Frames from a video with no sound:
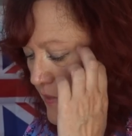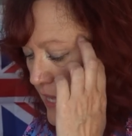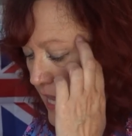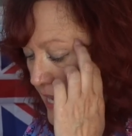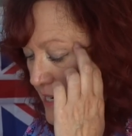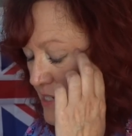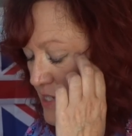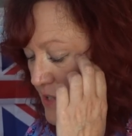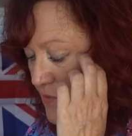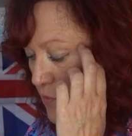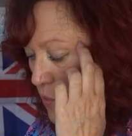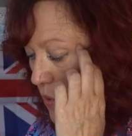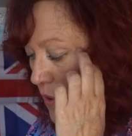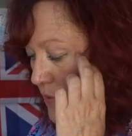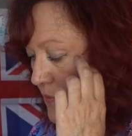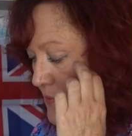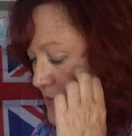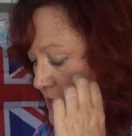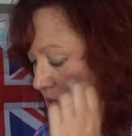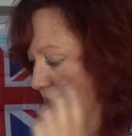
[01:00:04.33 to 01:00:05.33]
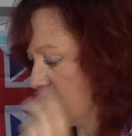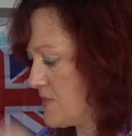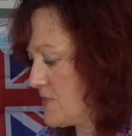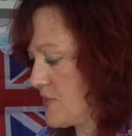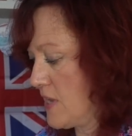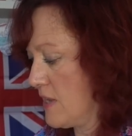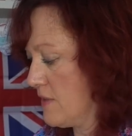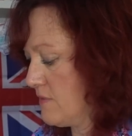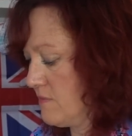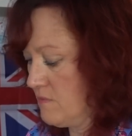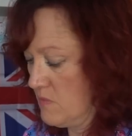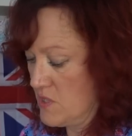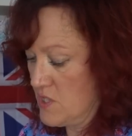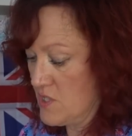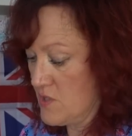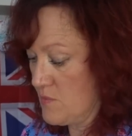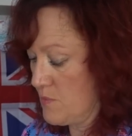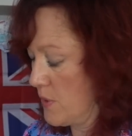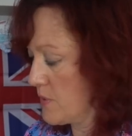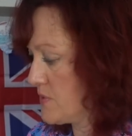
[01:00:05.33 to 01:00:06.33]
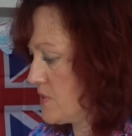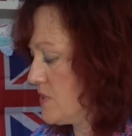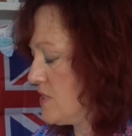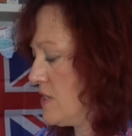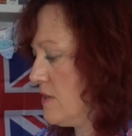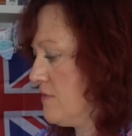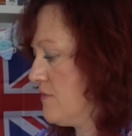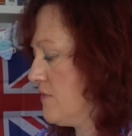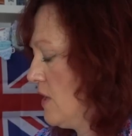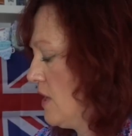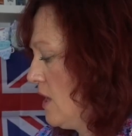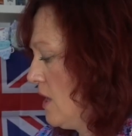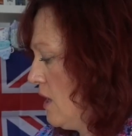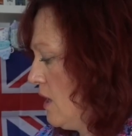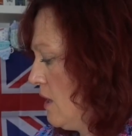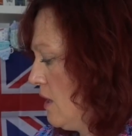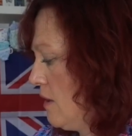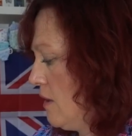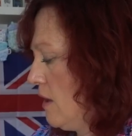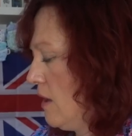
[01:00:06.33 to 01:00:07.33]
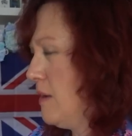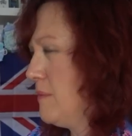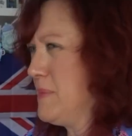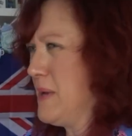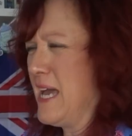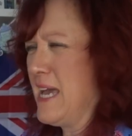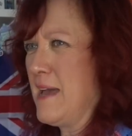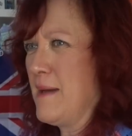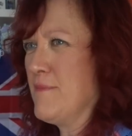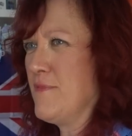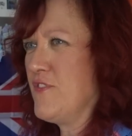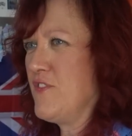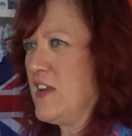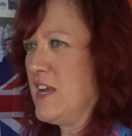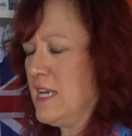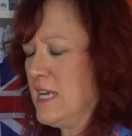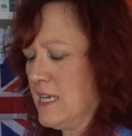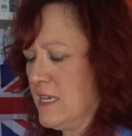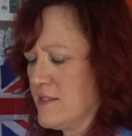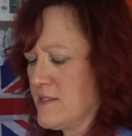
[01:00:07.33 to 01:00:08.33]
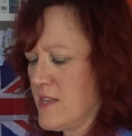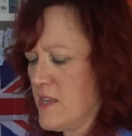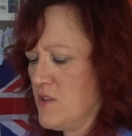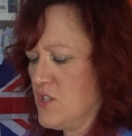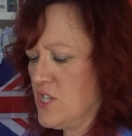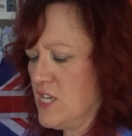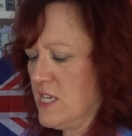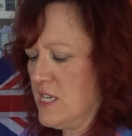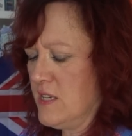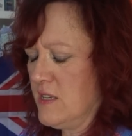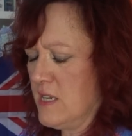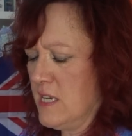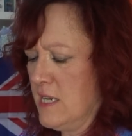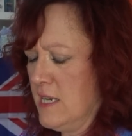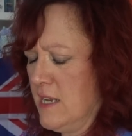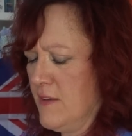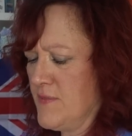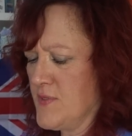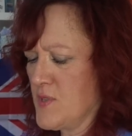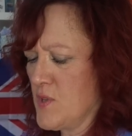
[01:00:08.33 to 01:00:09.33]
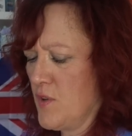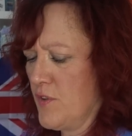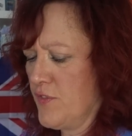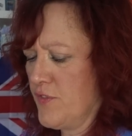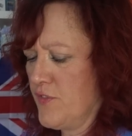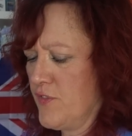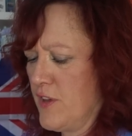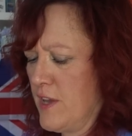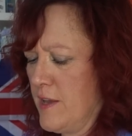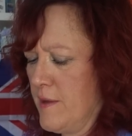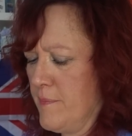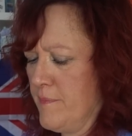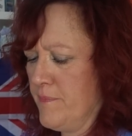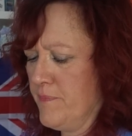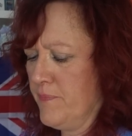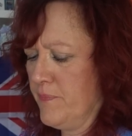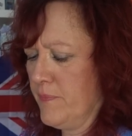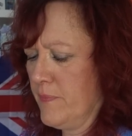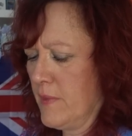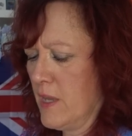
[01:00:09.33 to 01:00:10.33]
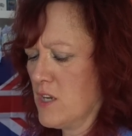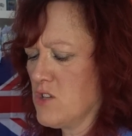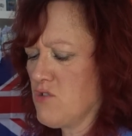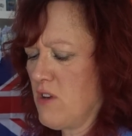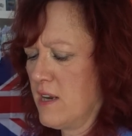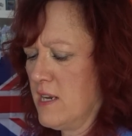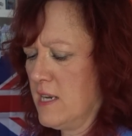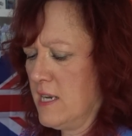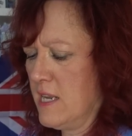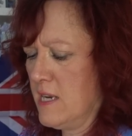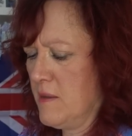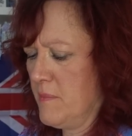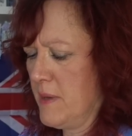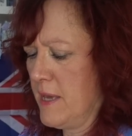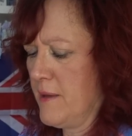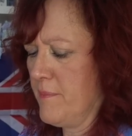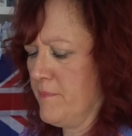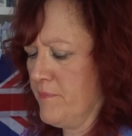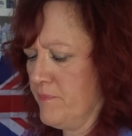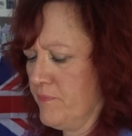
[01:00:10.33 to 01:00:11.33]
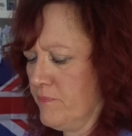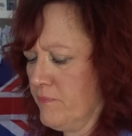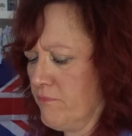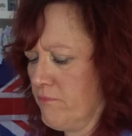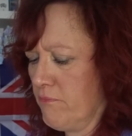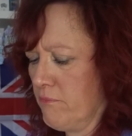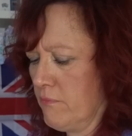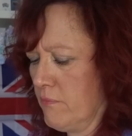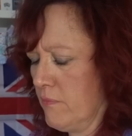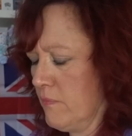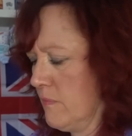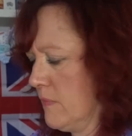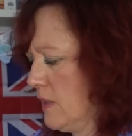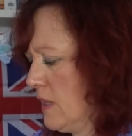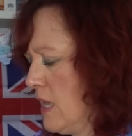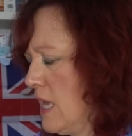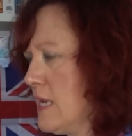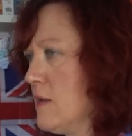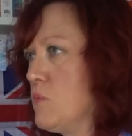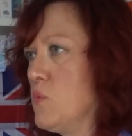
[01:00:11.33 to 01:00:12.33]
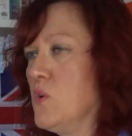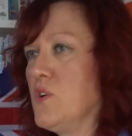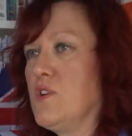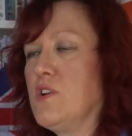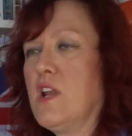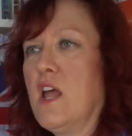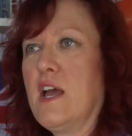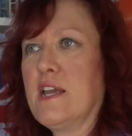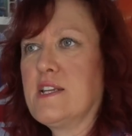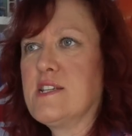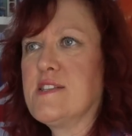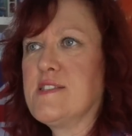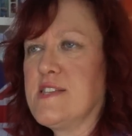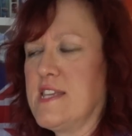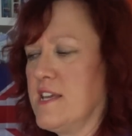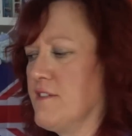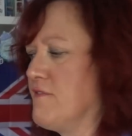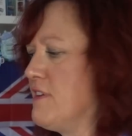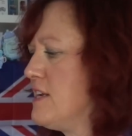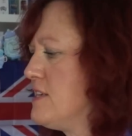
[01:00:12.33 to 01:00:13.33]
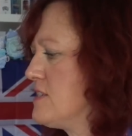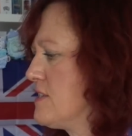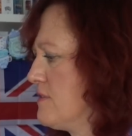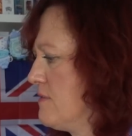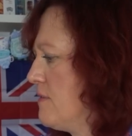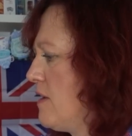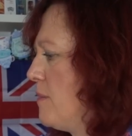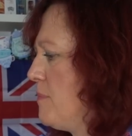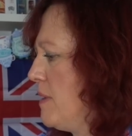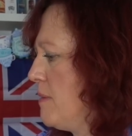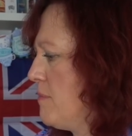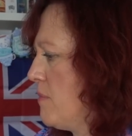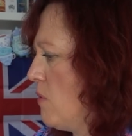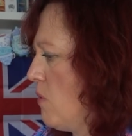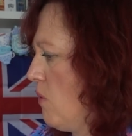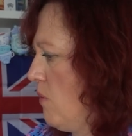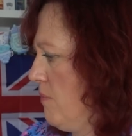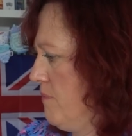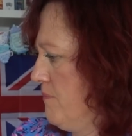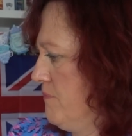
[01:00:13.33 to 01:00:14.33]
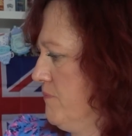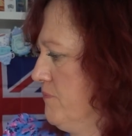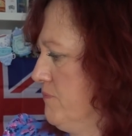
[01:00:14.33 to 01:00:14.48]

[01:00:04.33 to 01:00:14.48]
Eight of Wands and the Sun, which is positive. But I am feeling as though she lives off adrenaline a bit. And I would like to see her eat a bit more.